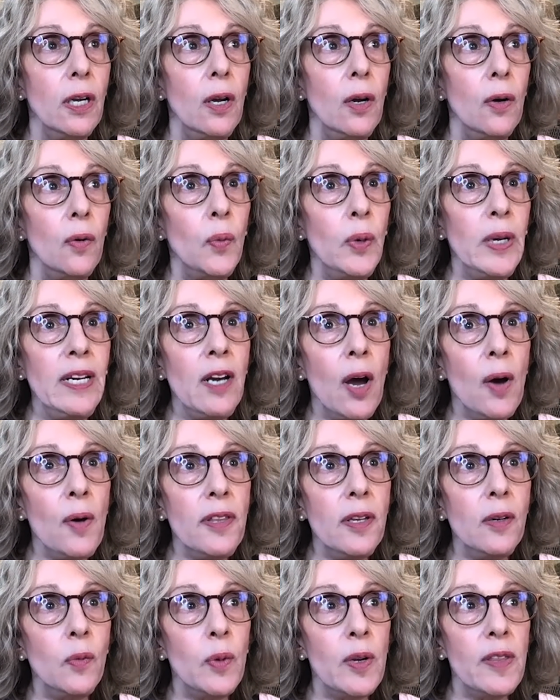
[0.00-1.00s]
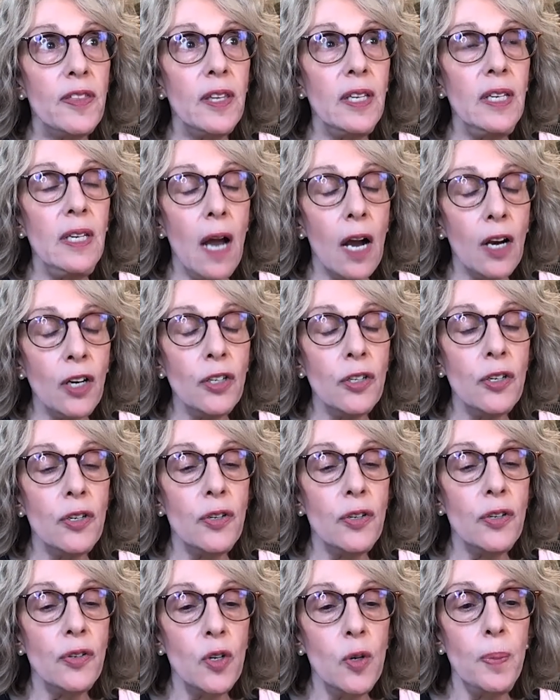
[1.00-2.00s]
we know that with the younger
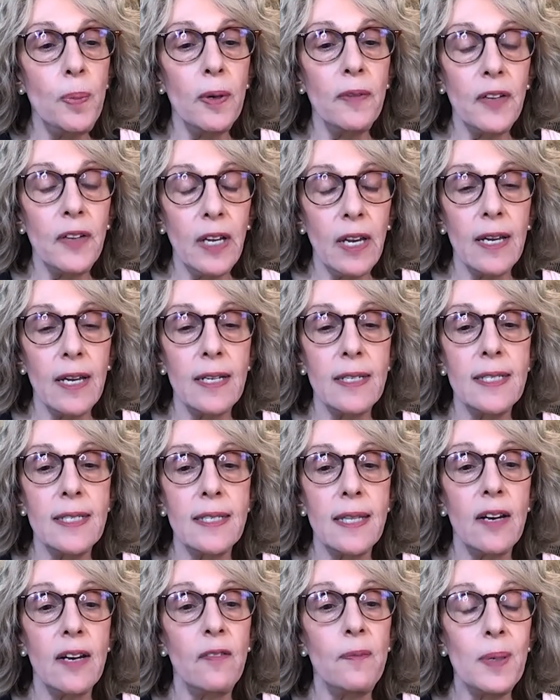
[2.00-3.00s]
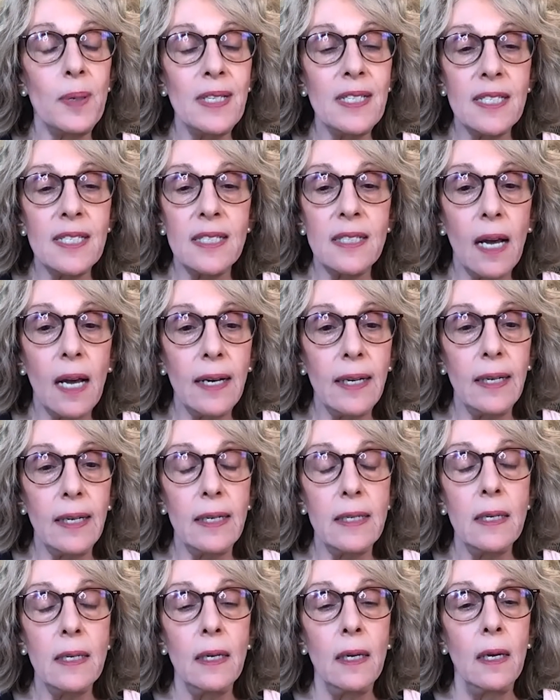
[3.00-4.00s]
group of kids that have been
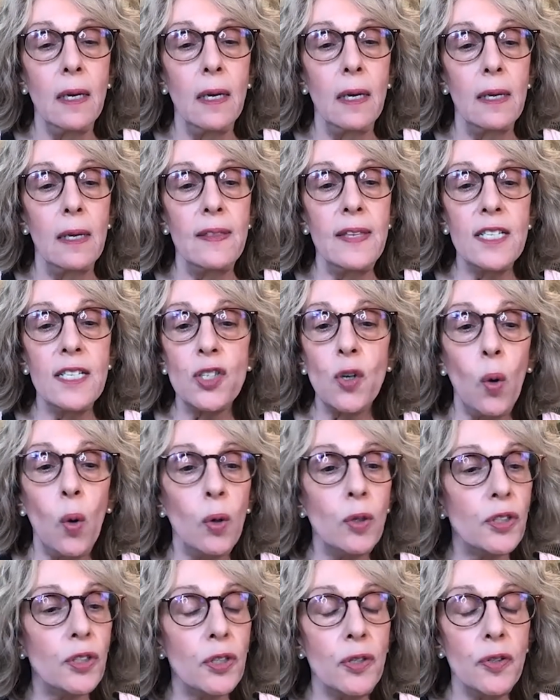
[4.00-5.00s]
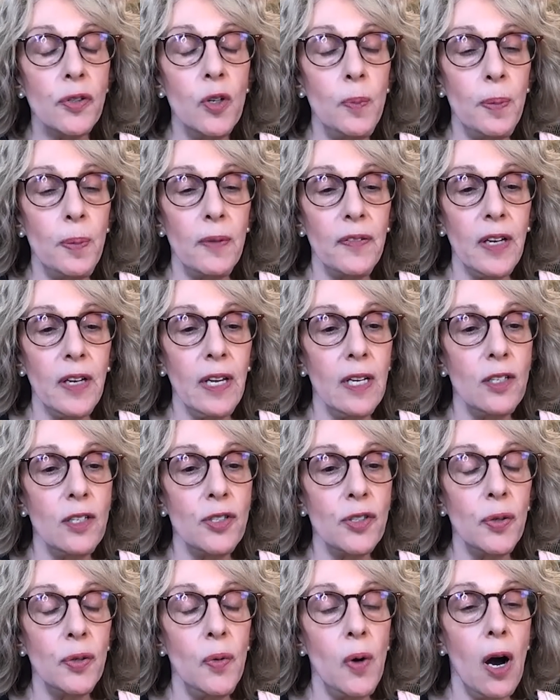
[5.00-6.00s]
studied, this older group of
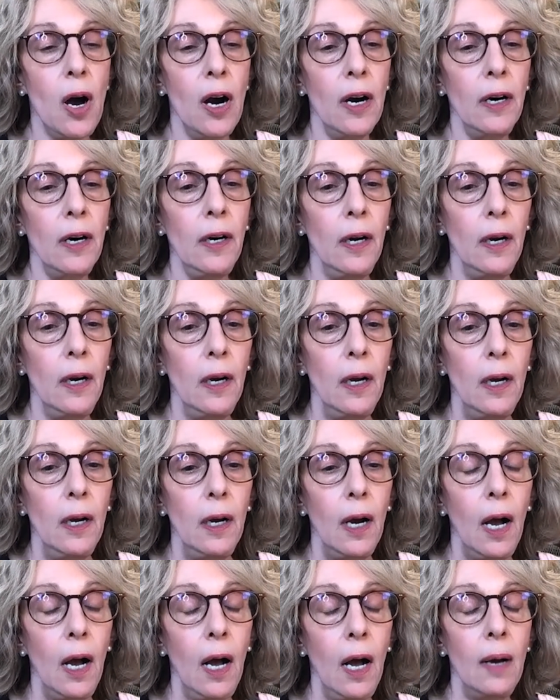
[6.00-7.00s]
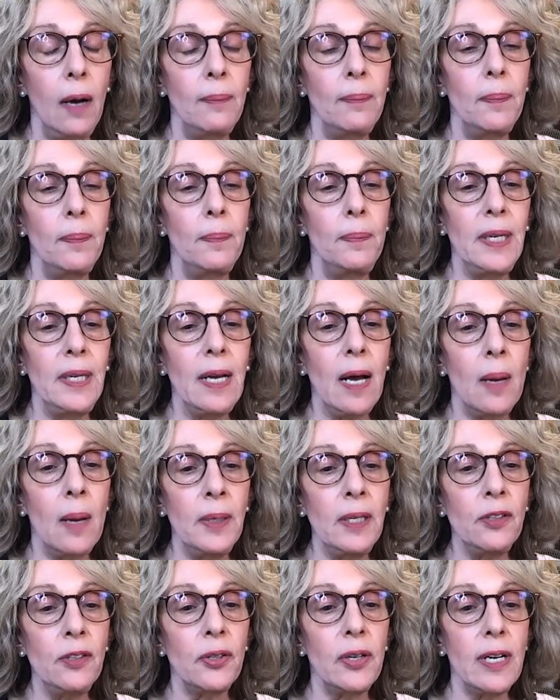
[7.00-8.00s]
kids who are
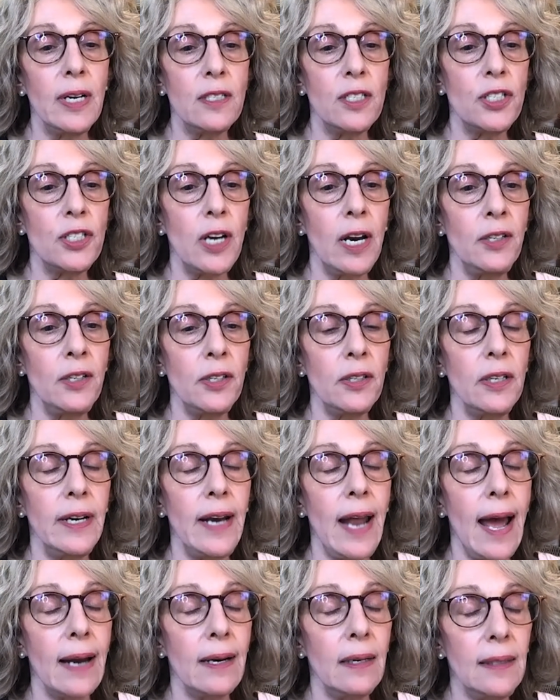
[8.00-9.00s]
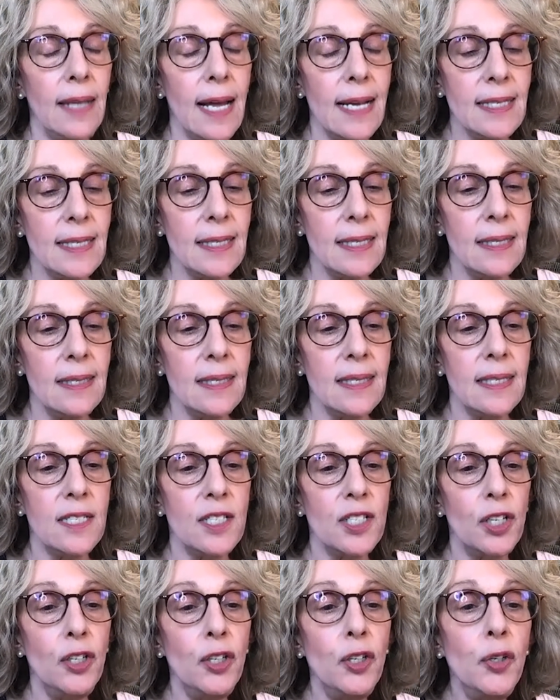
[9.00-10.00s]
becoming transgender in adolescence
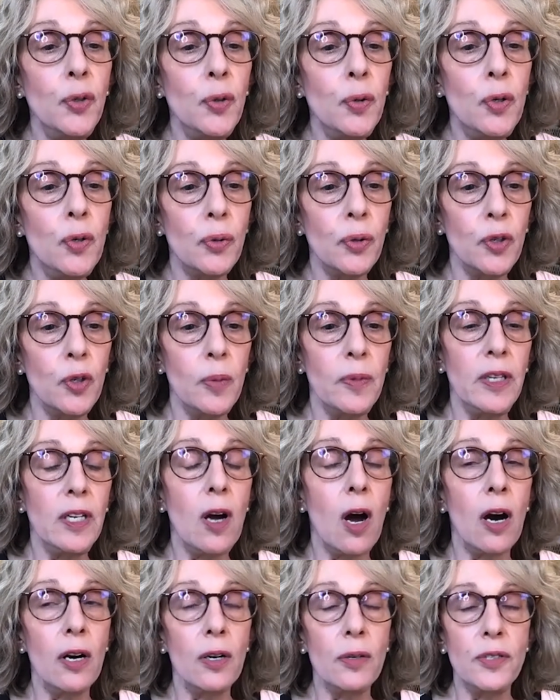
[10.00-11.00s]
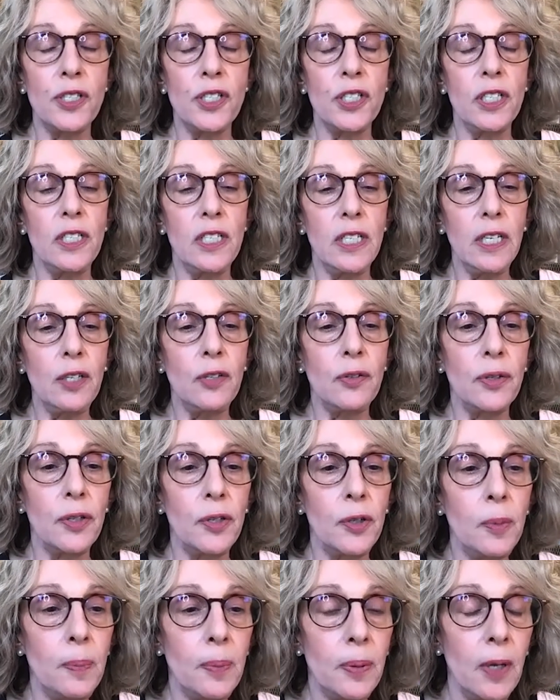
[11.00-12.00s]
is a new group. The ROGD
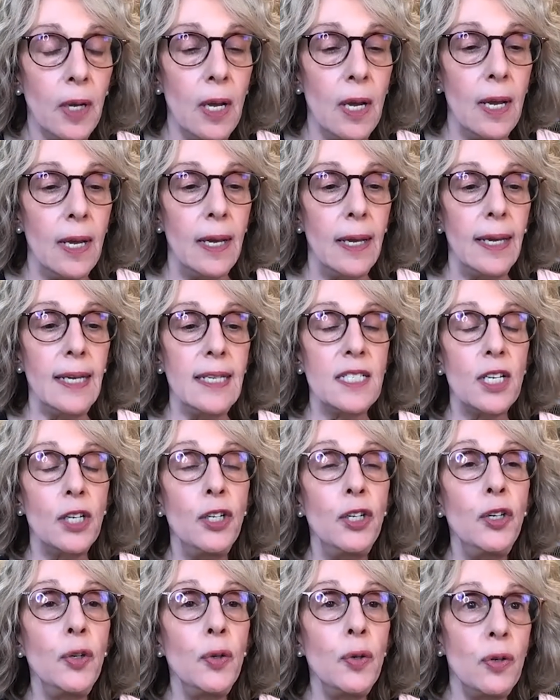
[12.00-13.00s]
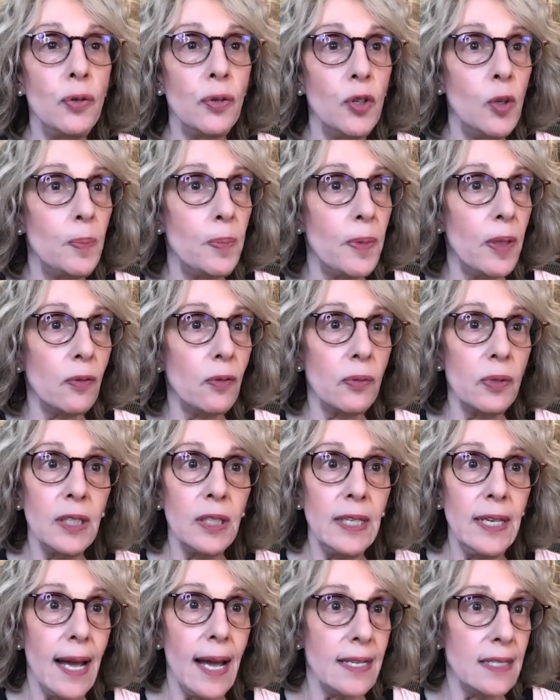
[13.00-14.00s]
group is a new group that
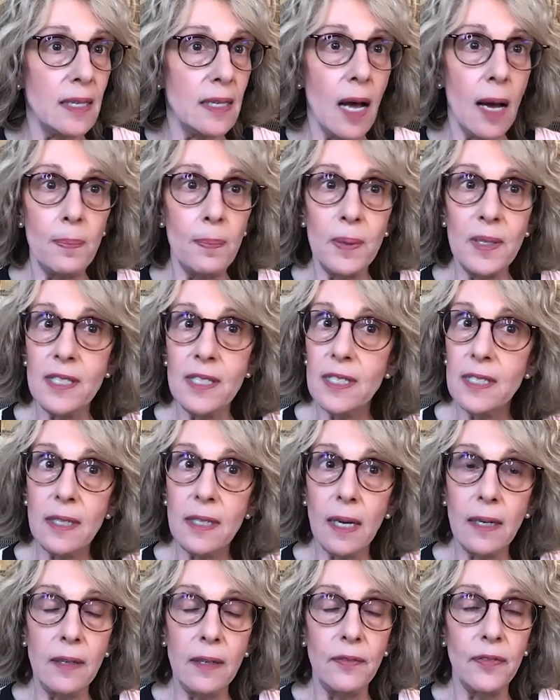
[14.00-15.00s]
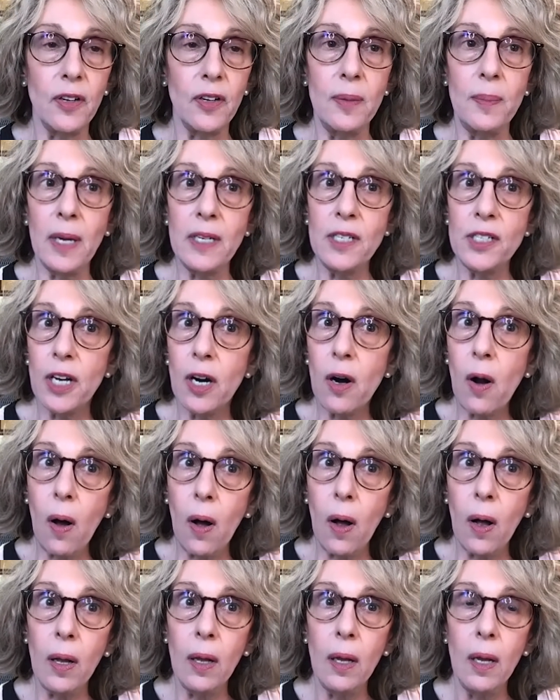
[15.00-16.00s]
really has not been studied very much at
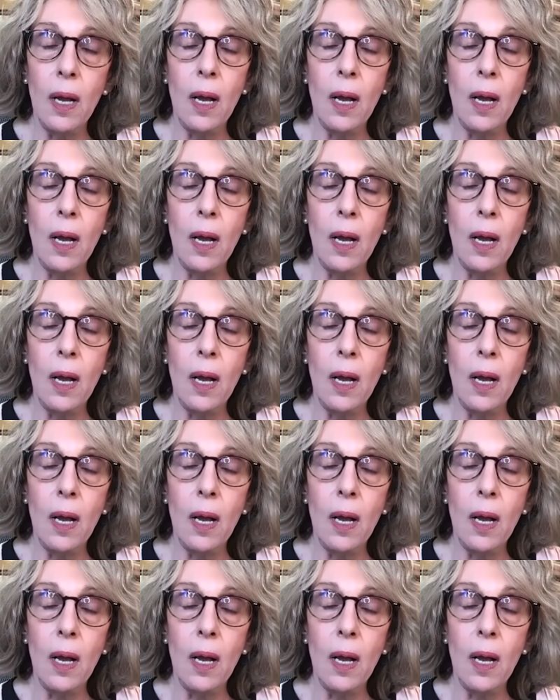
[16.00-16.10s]
all.